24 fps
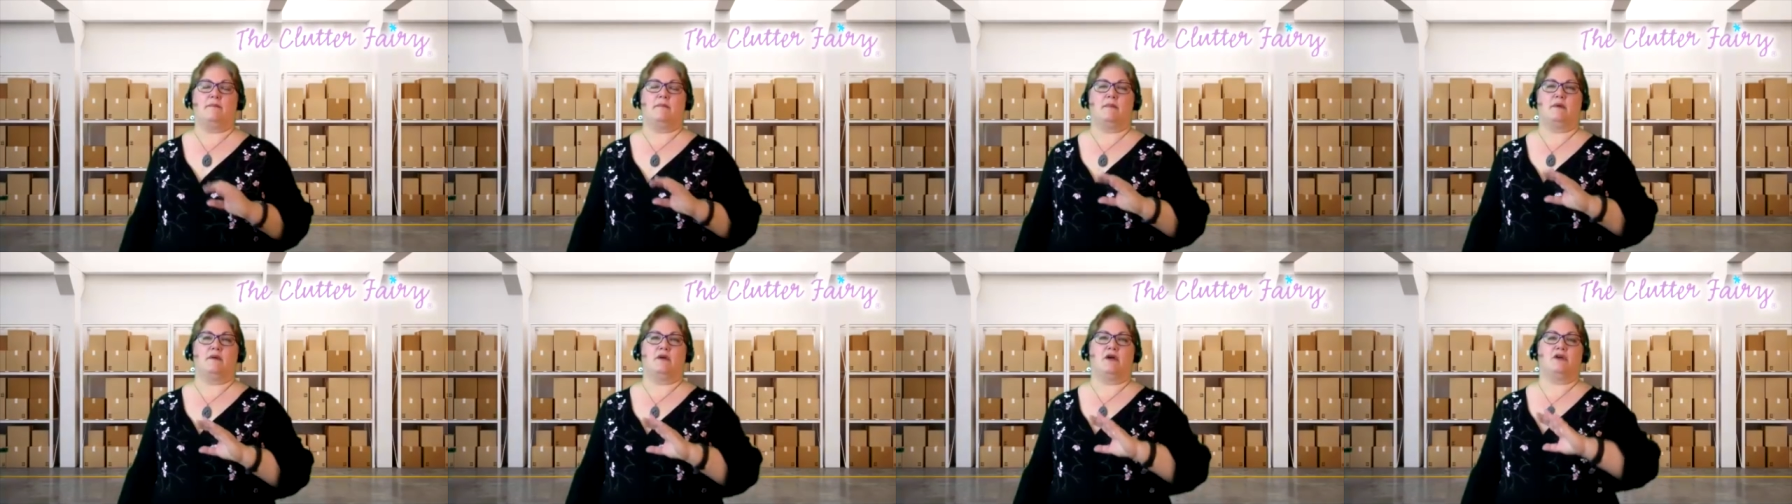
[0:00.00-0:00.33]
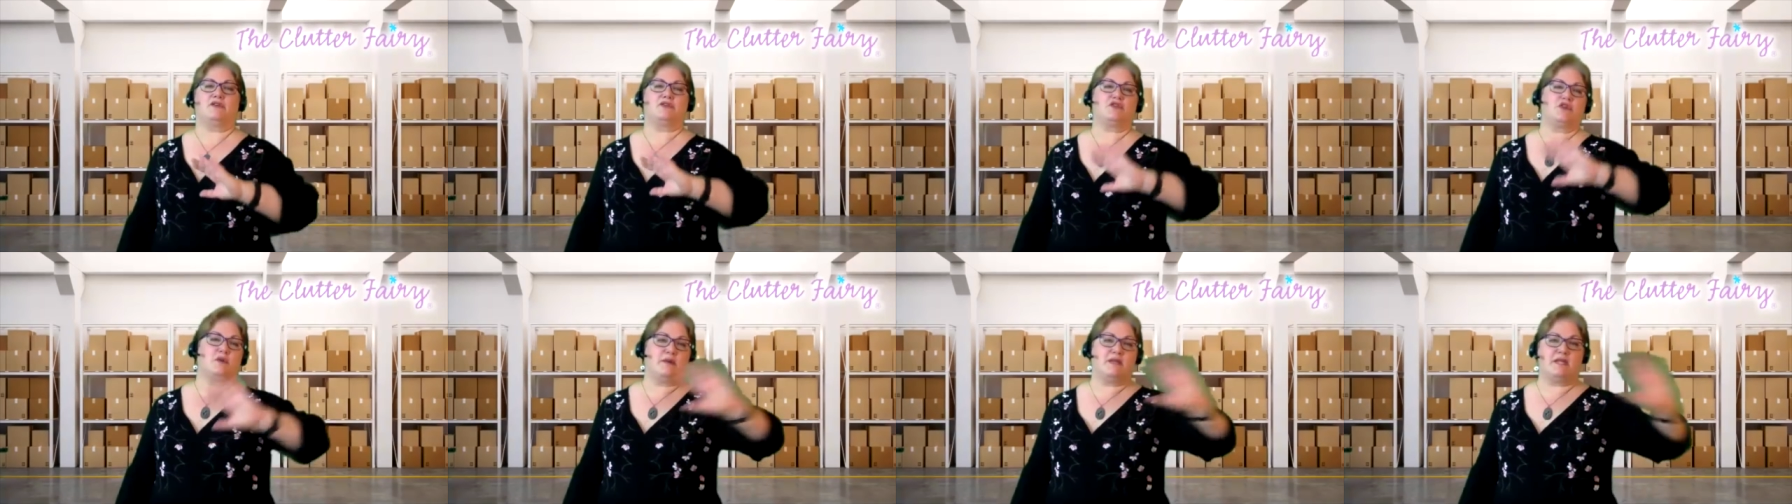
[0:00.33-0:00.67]

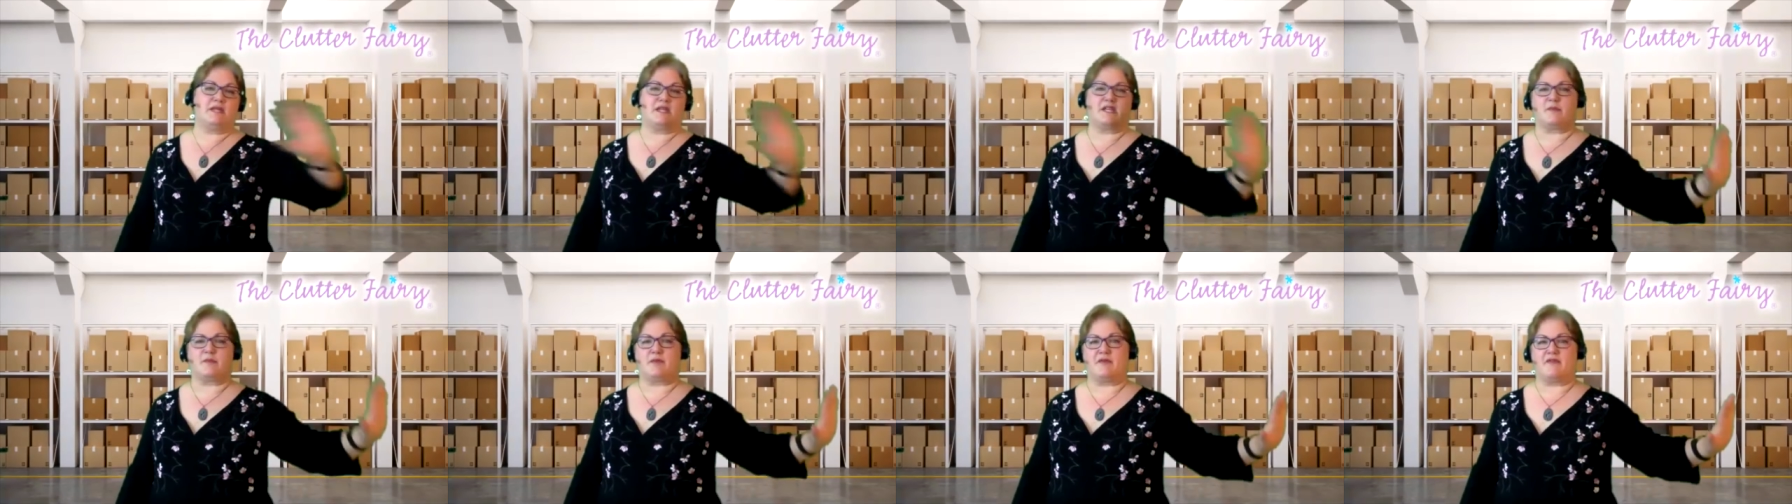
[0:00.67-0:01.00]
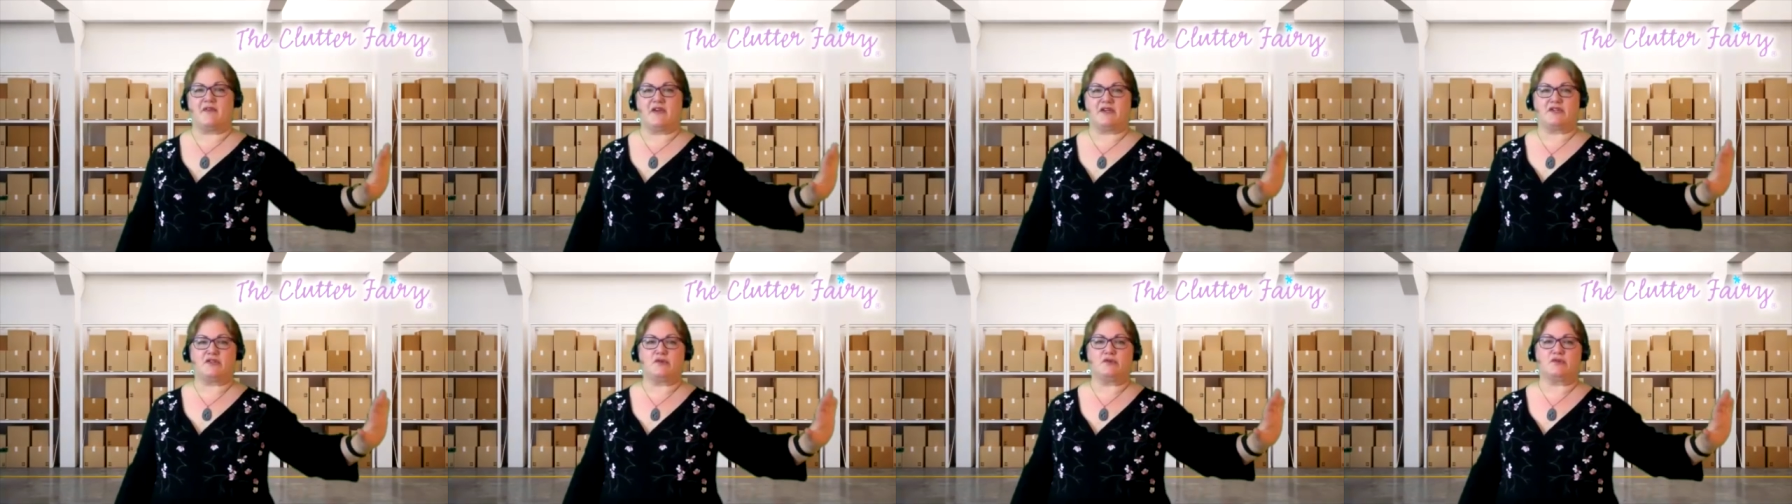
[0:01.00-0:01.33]
Assuming that the
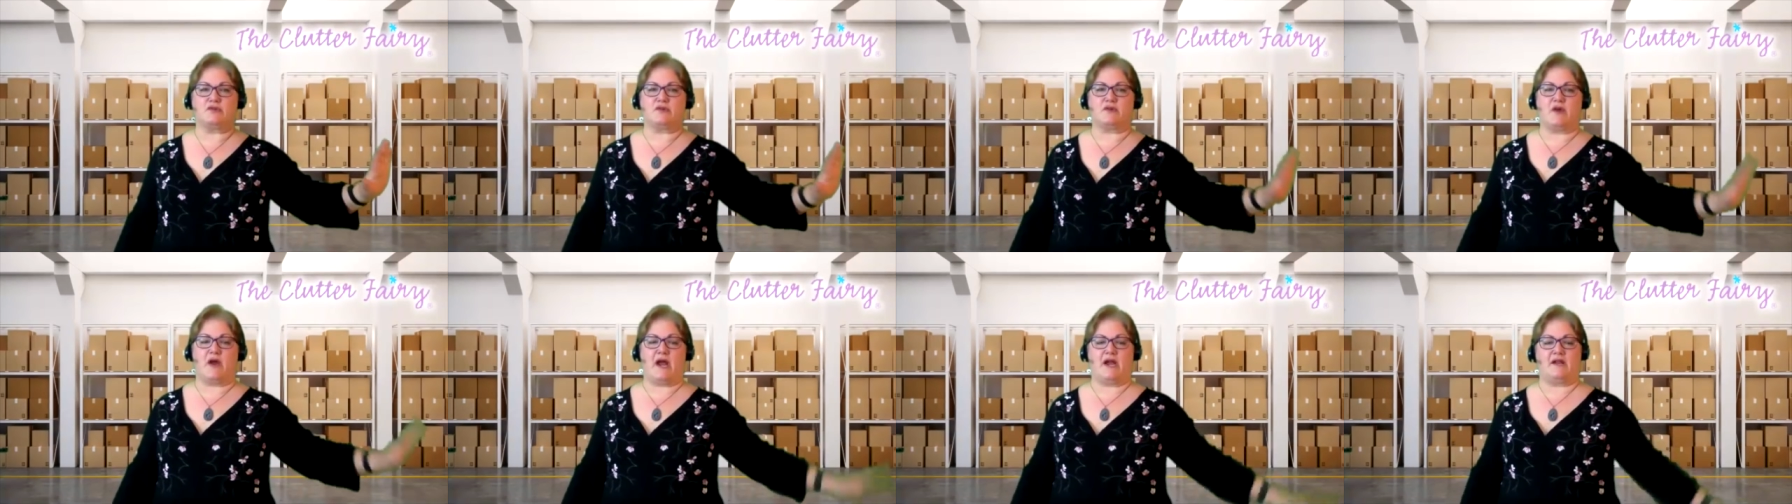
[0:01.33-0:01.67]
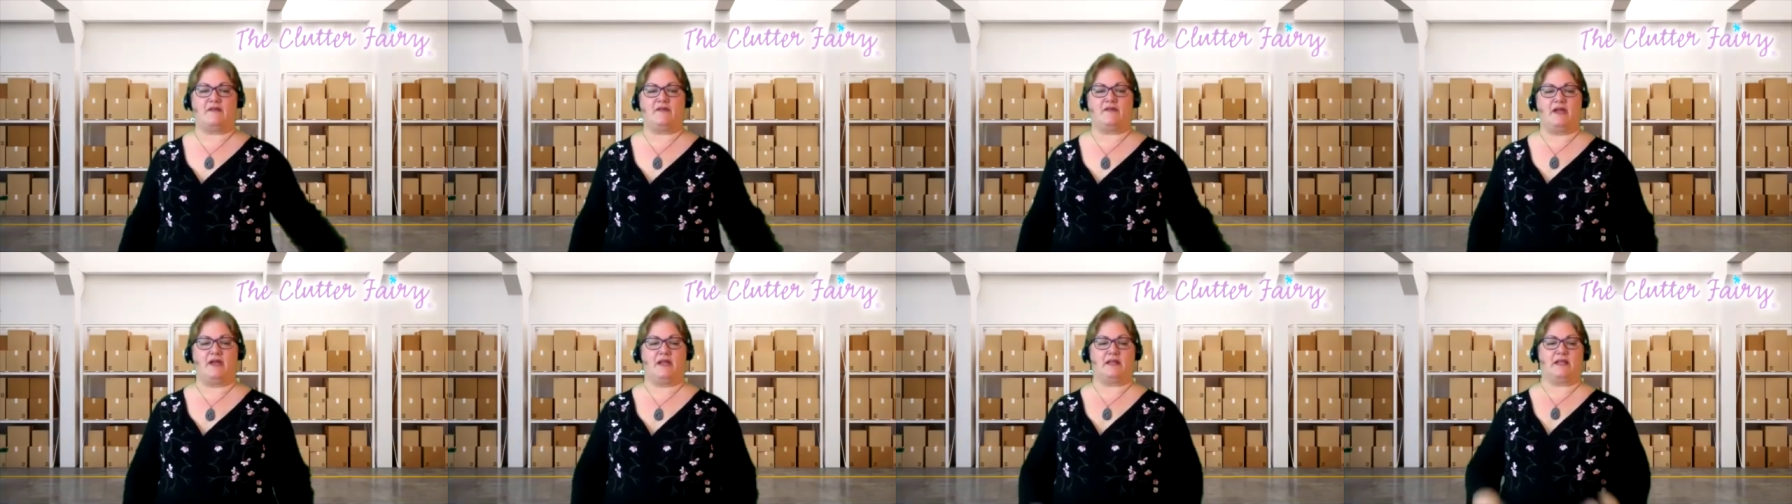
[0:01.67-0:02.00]
professionals are out
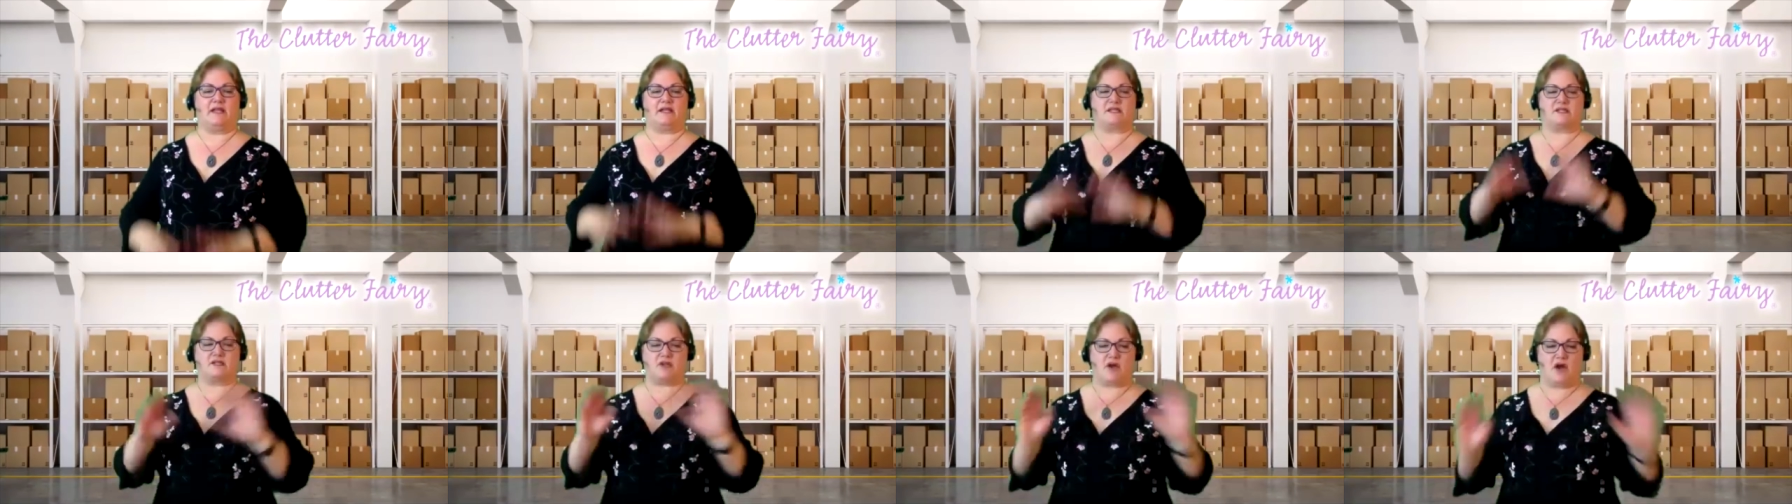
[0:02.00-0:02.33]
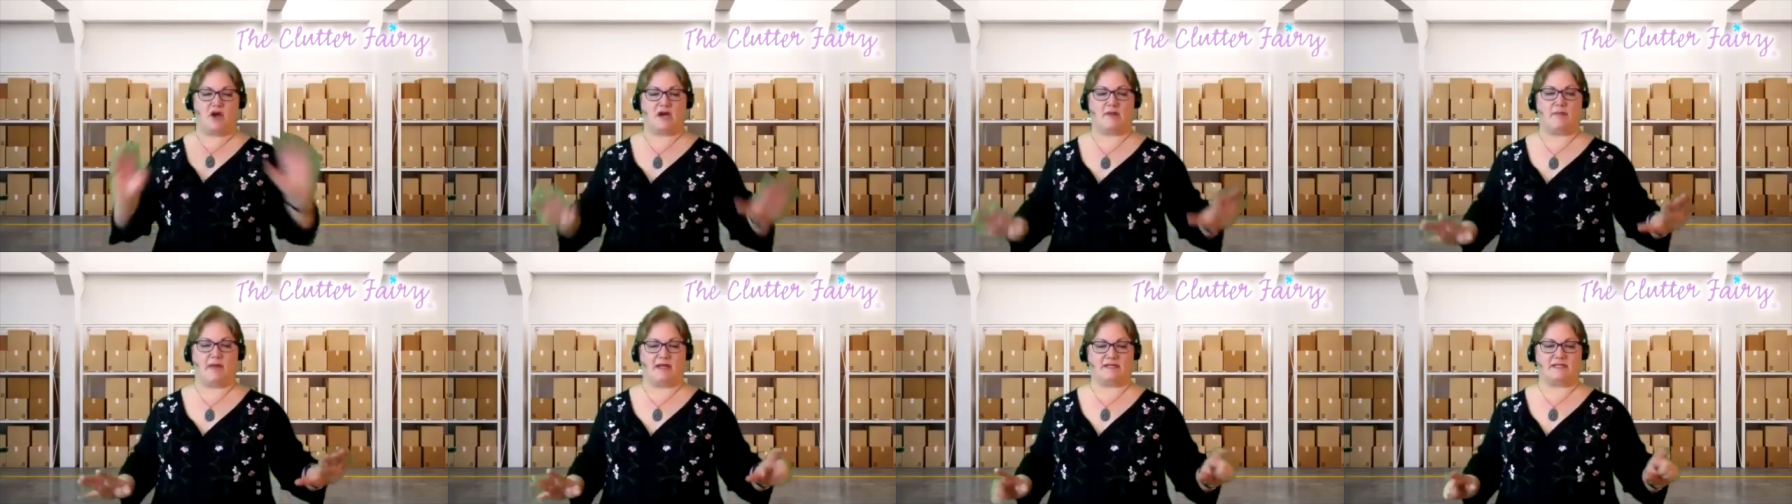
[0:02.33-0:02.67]
of it, let's
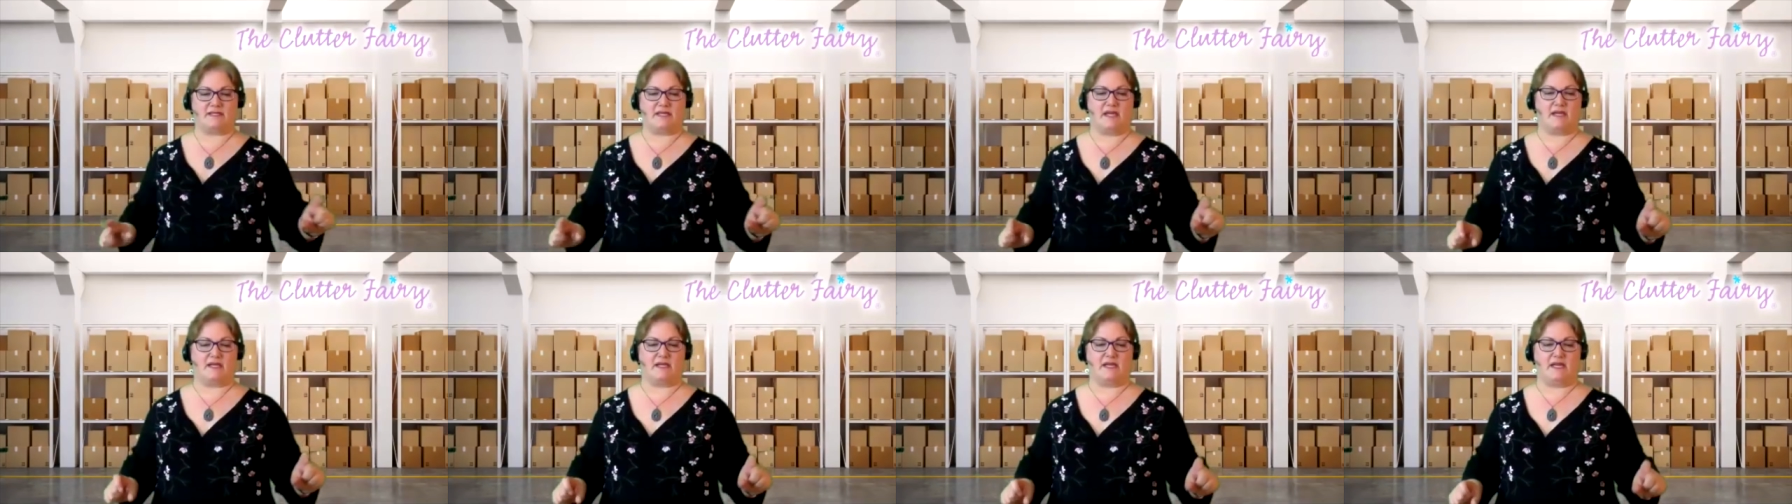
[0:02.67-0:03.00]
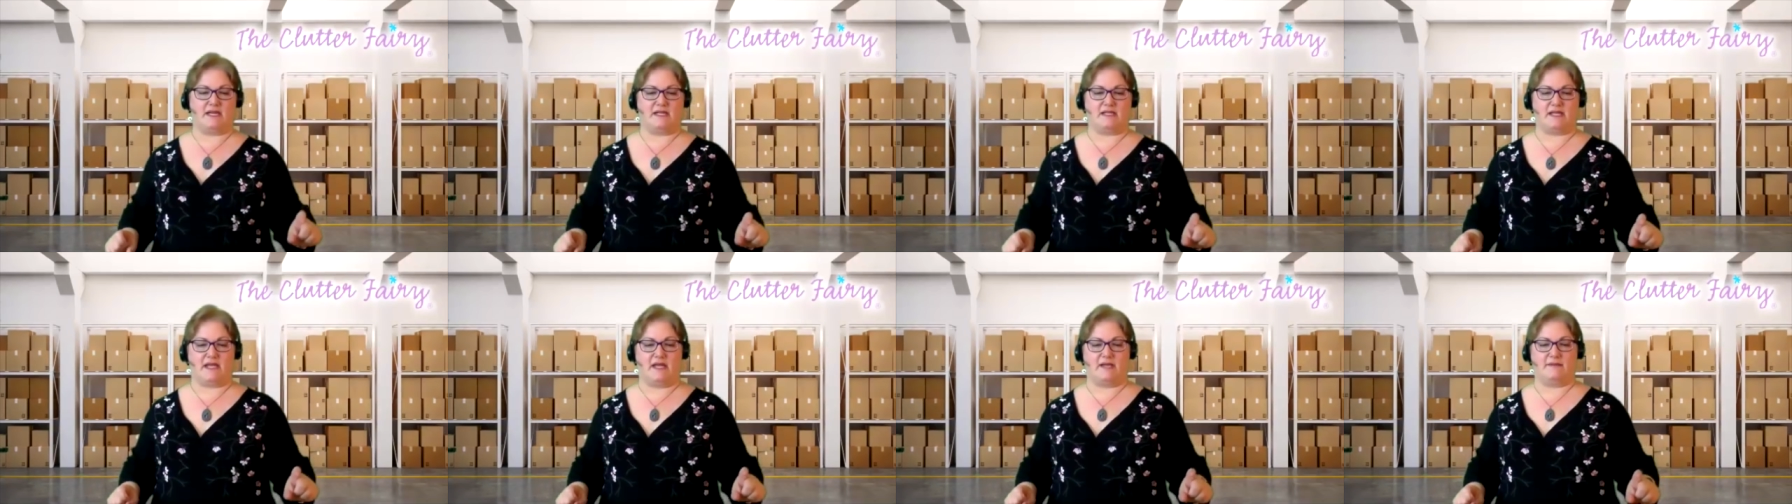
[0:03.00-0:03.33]
talk about
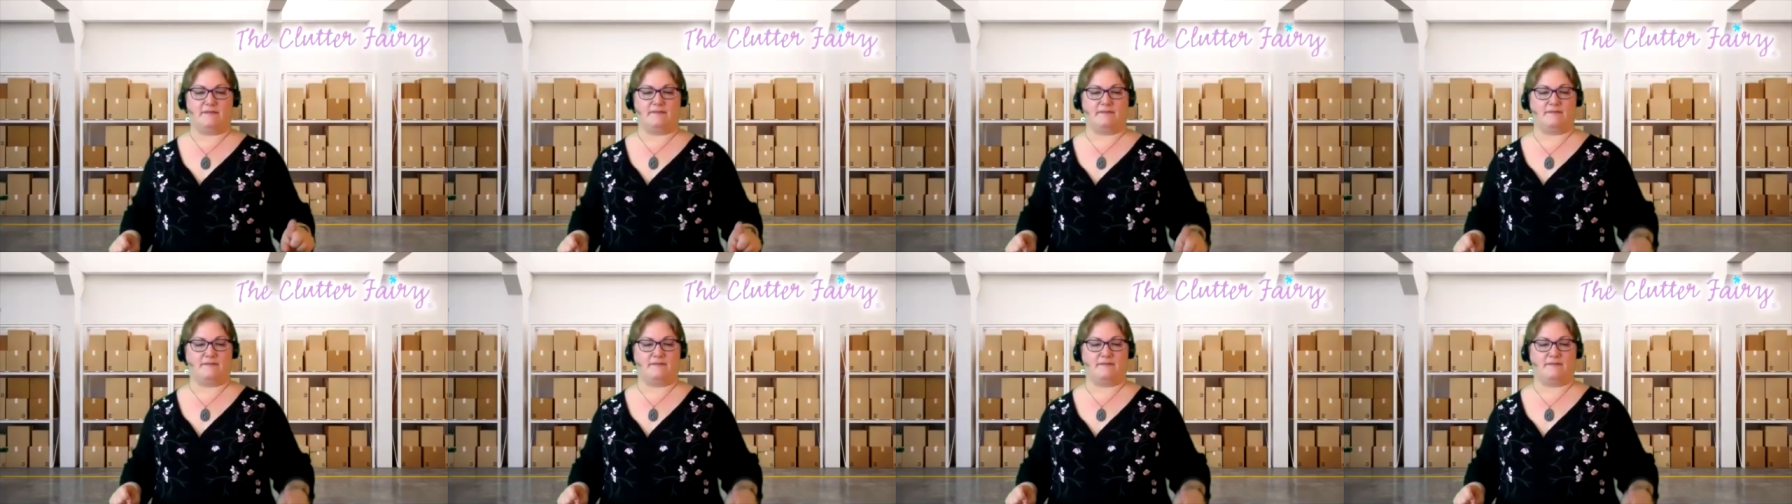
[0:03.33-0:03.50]
technique then.